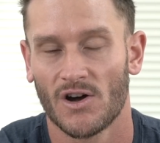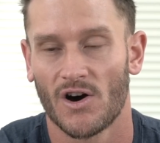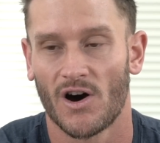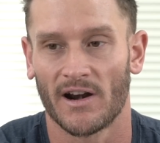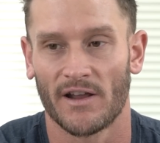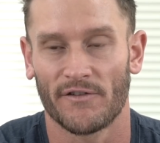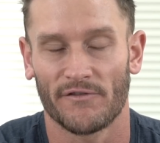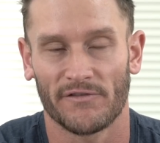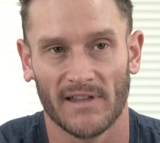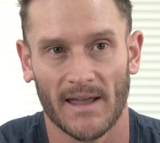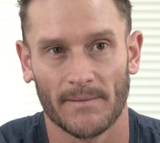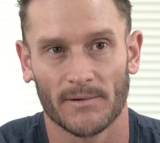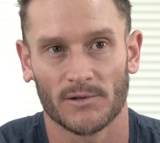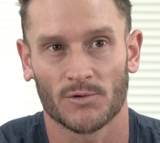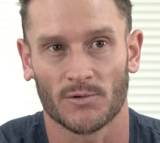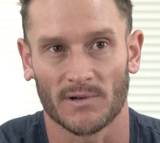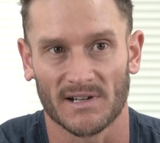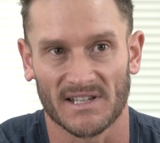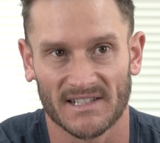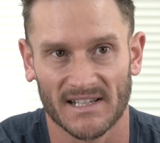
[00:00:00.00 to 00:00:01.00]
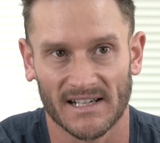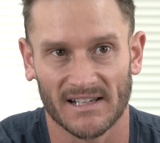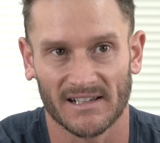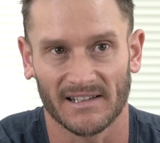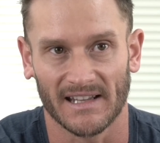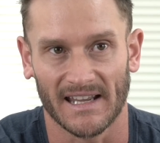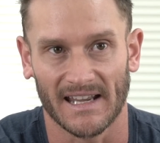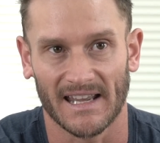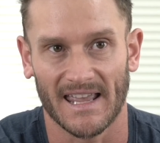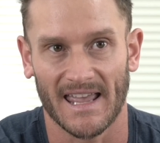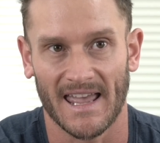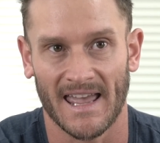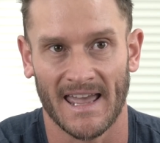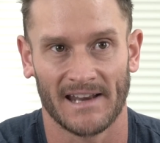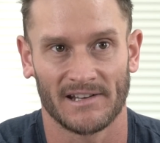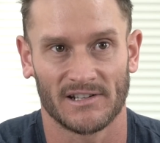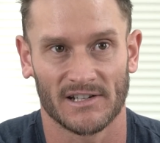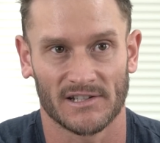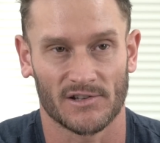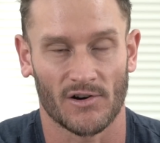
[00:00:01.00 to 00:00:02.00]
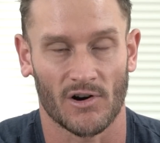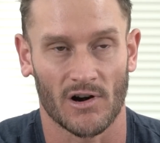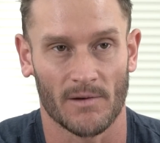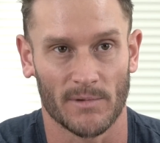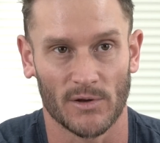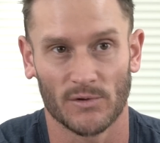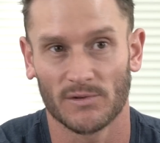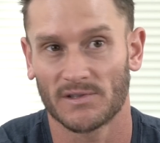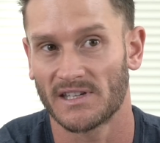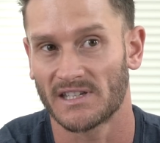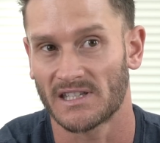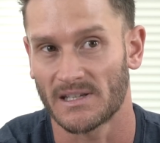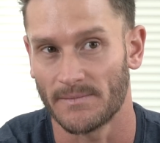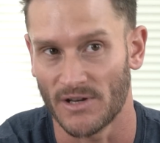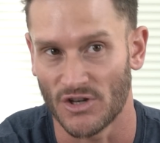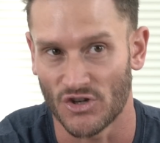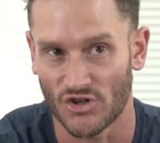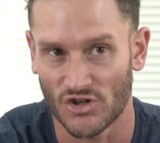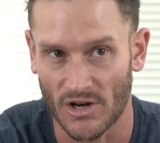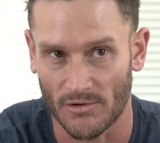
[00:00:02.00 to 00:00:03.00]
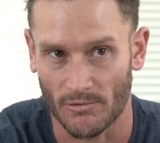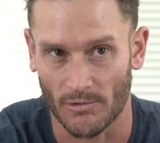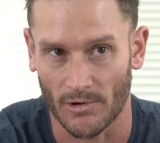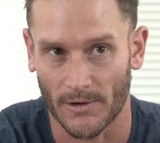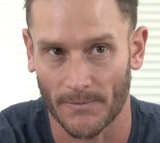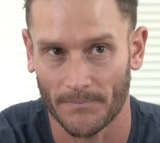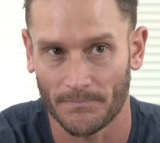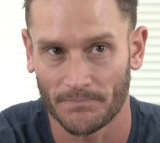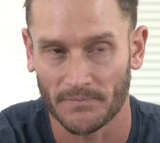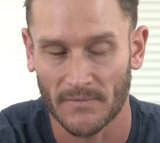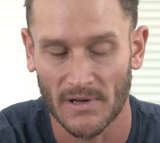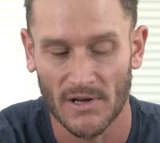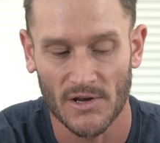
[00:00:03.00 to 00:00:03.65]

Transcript: on inflammatory signaling and just our immune system in general.